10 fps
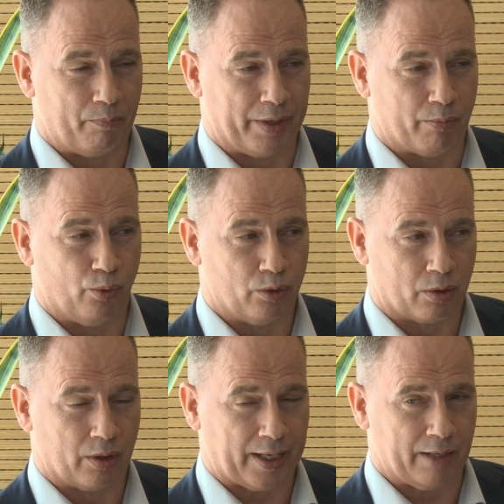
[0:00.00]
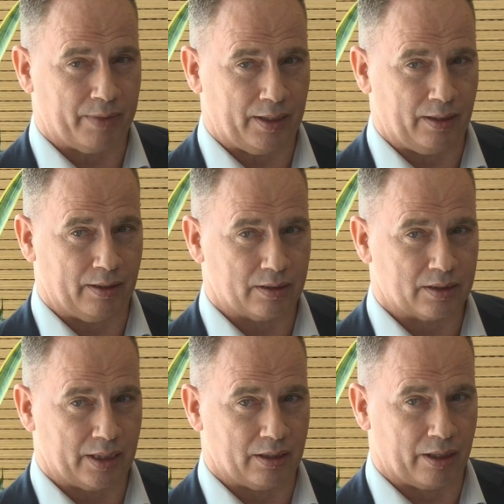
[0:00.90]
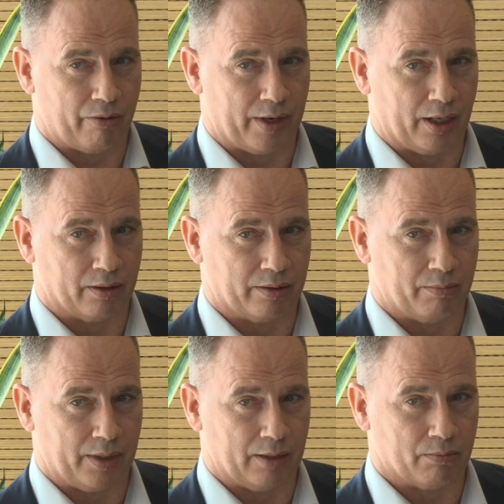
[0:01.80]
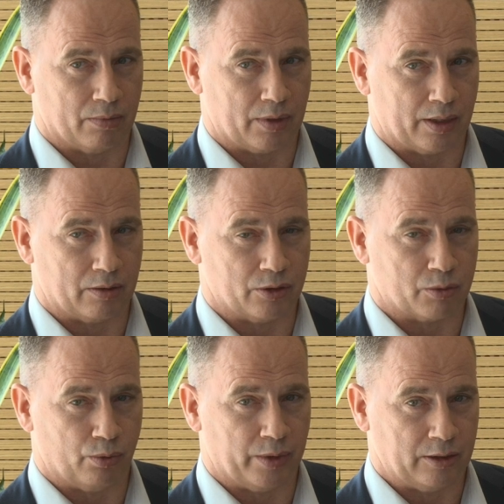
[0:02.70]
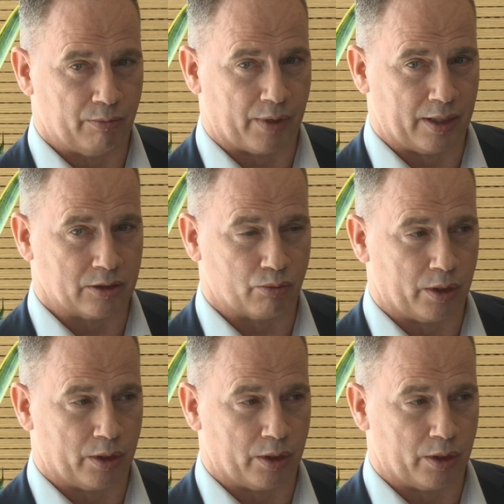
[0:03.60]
but more can be said around the medium to small enterprises.